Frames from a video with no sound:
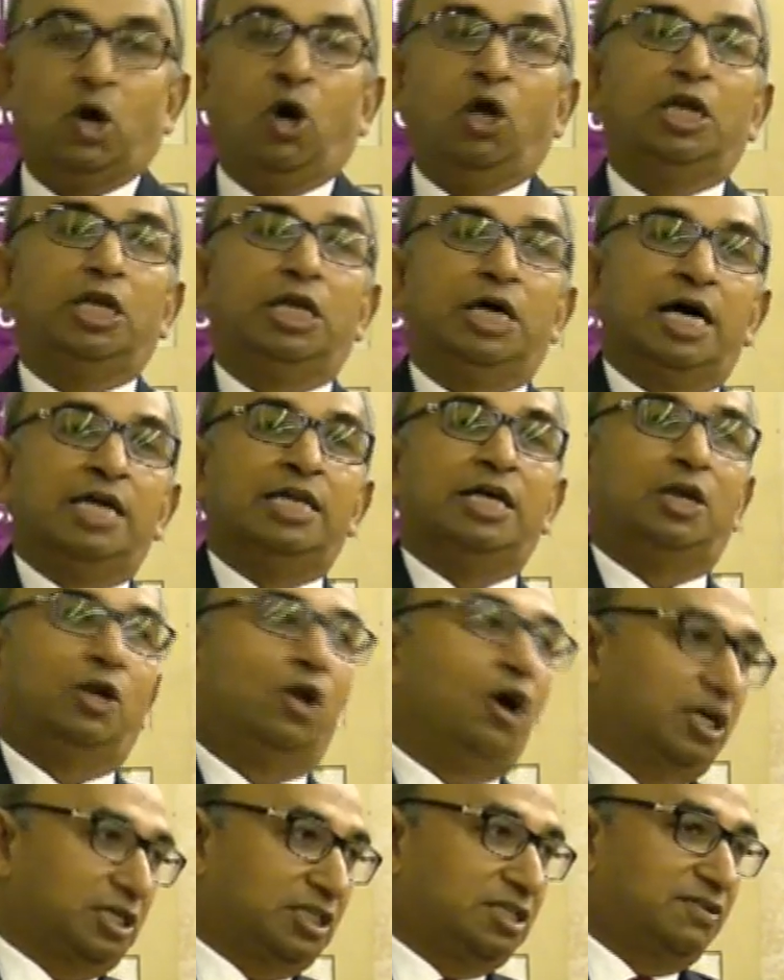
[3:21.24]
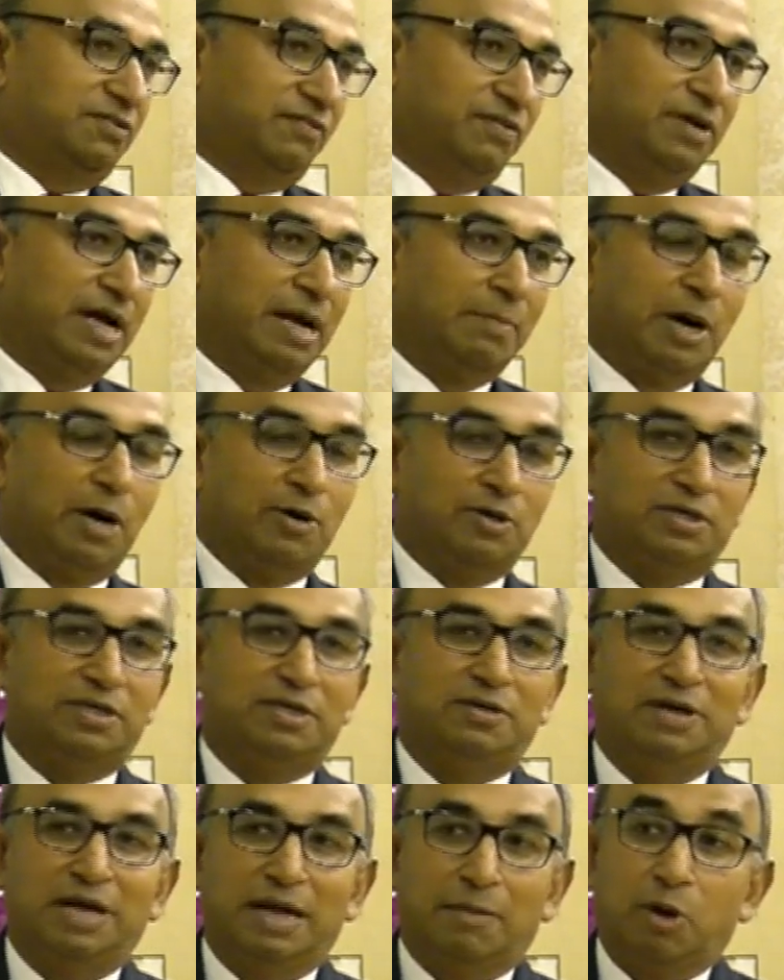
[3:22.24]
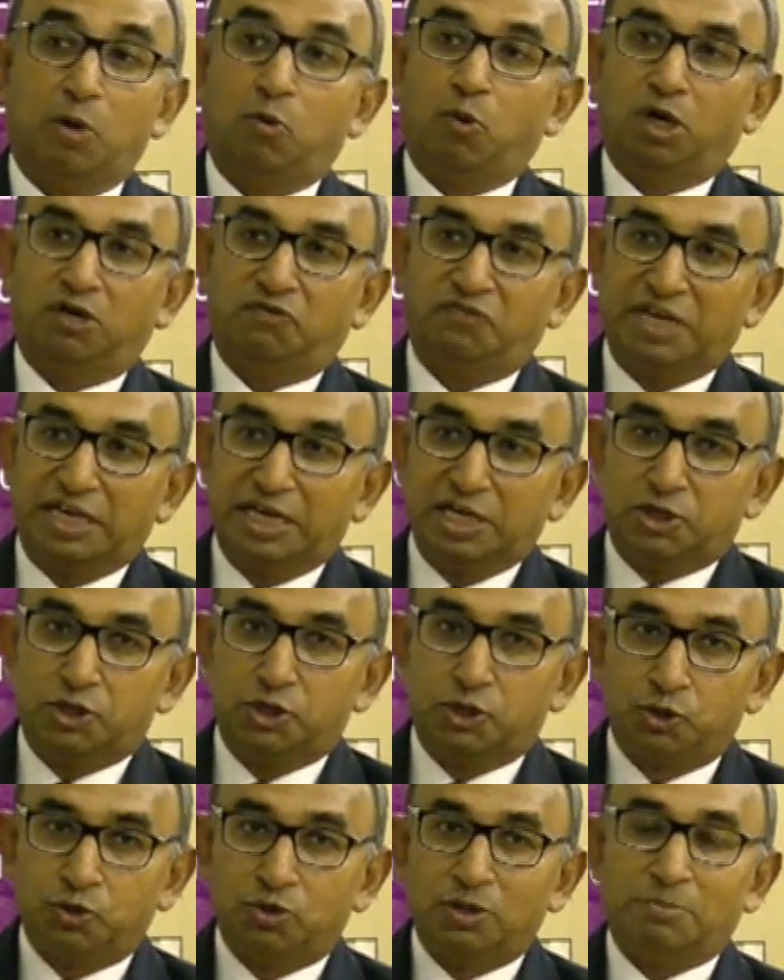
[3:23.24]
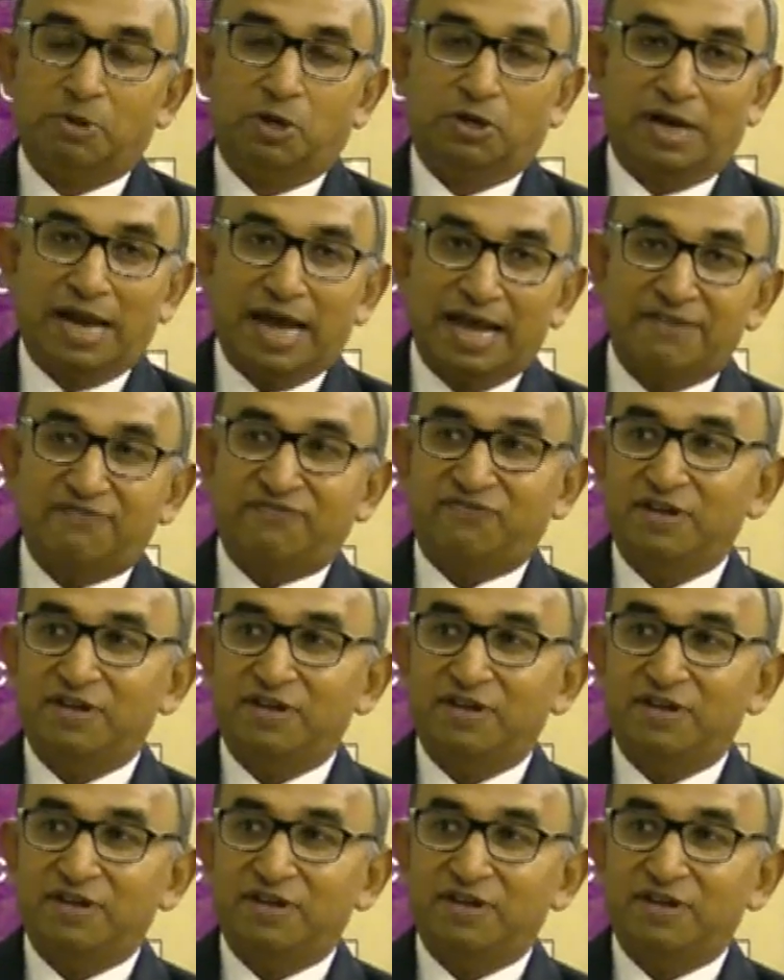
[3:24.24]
all learn a lot about what we need to do, about life,